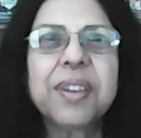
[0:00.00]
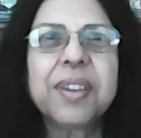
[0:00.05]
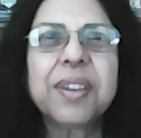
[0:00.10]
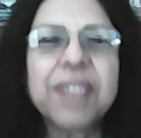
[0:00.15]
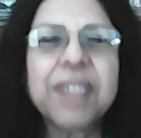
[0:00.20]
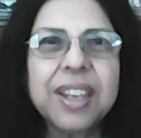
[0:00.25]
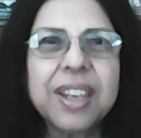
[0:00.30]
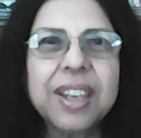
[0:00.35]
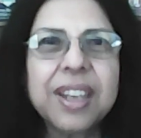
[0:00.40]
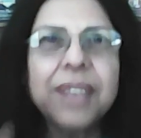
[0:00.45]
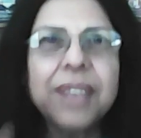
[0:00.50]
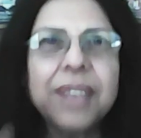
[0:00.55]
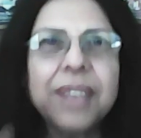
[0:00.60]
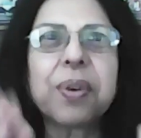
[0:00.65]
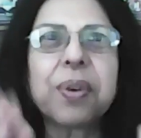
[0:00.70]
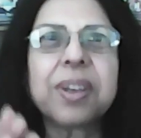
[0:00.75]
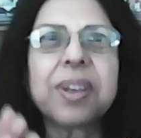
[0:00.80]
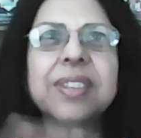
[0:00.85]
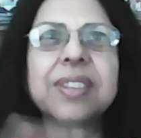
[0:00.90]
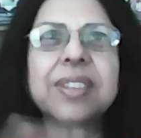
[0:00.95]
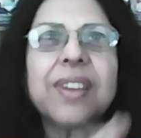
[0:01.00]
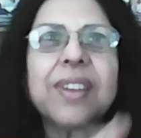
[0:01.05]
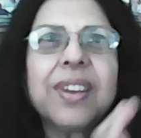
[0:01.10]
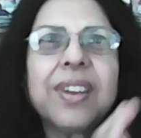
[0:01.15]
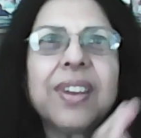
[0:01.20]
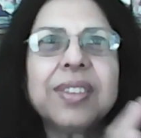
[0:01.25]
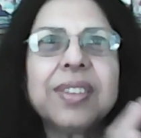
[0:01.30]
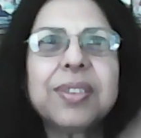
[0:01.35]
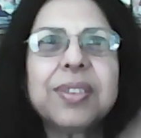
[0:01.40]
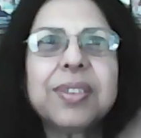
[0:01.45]
really focus
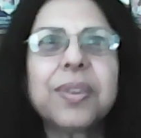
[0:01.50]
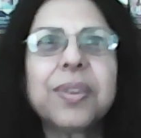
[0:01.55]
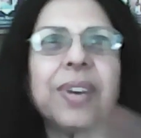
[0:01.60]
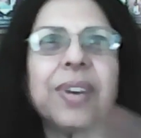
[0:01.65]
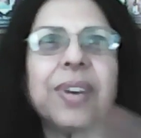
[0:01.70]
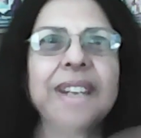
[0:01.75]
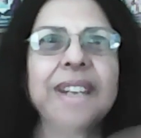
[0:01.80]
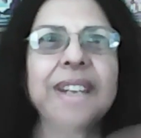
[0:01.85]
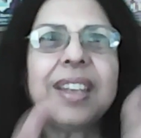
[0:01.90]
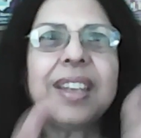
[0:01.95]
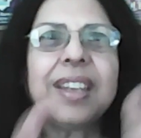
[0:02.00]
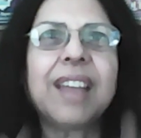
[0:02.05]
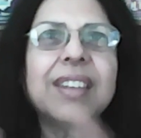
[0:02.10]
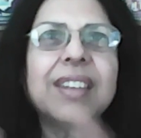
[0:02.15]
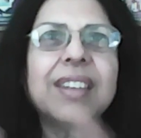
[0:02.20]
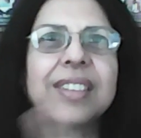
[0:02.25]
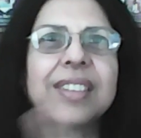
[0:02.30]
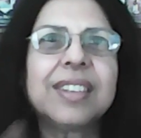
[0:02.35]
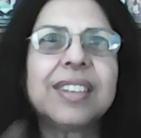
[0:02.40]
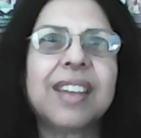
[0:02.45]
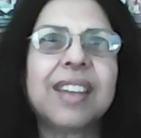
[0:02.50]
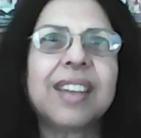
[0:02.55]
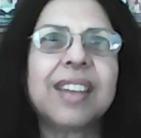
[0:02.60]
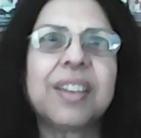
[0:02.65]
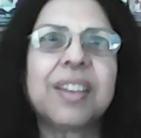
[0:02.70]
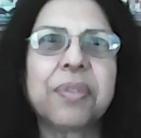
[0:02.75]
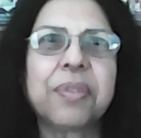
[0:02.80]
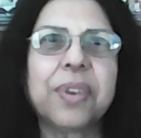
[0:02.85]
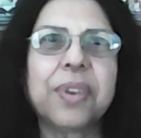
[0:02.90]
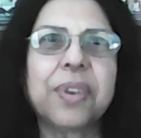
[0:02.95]
on story, character,
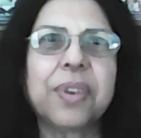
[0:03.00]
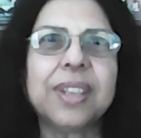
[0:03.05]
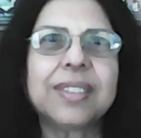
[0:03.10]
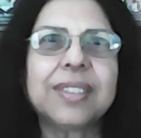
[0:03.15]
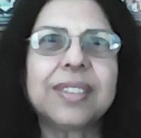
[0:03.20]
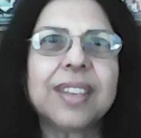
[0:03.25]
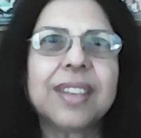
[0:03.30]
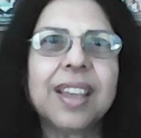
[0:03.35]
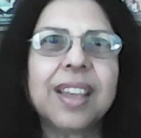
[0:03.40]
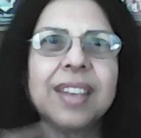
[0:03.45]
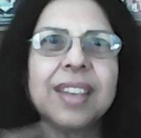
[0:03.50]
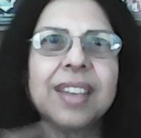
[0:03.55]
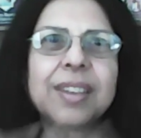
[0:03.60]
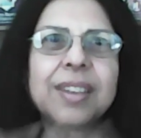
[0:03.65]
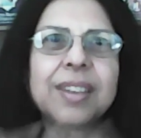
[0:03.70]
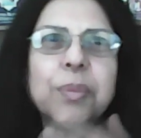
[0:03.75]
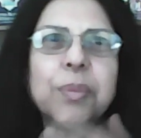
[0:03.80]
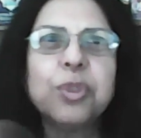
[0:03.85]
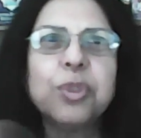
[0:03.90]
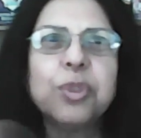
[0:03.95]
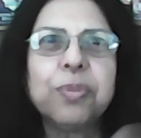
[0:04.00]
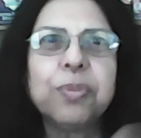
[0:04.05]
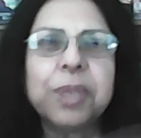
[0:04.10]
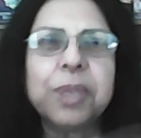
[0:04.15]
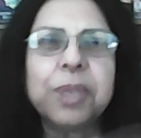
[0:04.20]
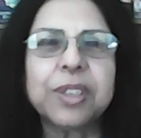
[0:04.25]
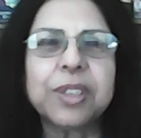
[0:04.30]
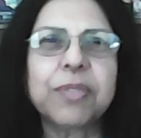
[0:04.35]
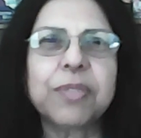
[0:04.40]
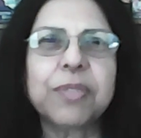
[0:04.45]
and voice, and the
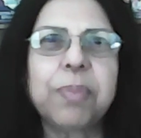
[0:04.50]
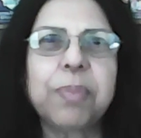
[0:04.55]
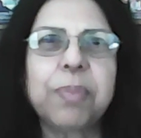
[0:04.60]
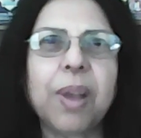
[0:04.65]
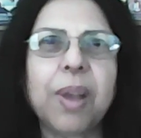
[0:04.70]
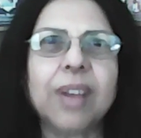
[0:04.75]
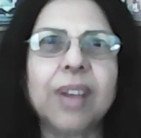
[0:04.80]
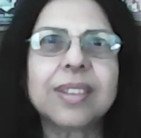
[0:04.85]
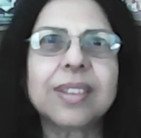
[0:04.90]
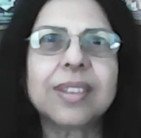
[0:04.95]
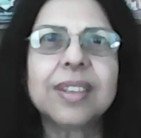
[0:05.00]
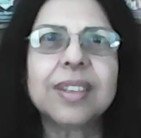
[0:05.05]
movement of plot.